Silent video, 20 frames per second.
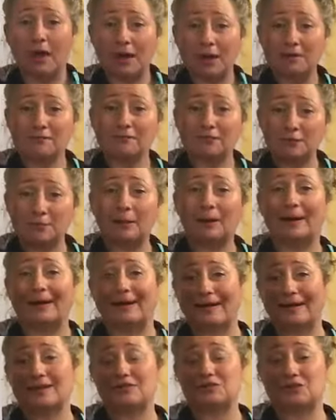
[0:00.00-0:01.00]

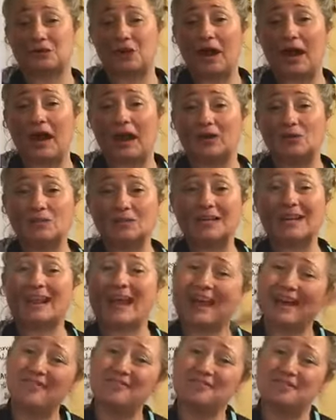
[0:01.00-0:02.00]
everybody in your house and
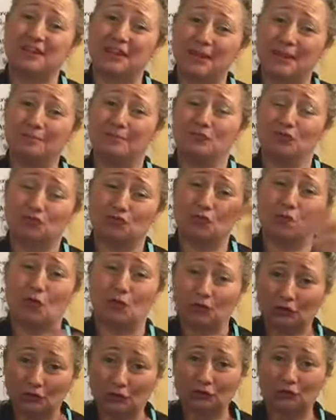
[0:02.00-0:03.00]
have them draw
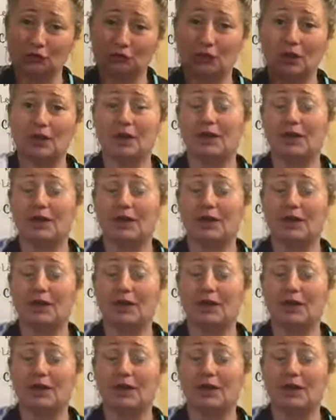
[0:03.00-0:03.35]
you.